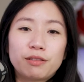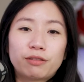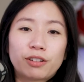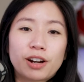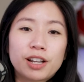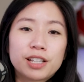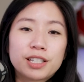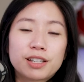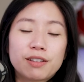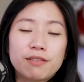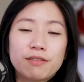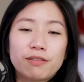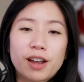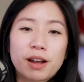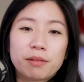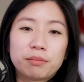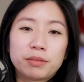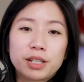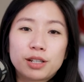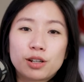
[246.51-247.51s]
friends and
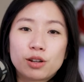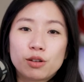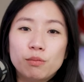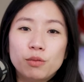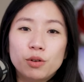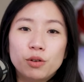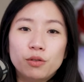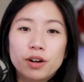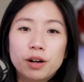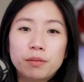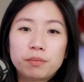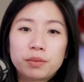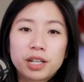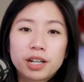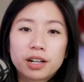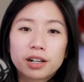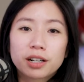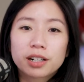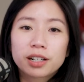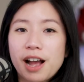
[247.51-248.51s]
family to move up
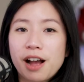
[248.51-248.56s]
here.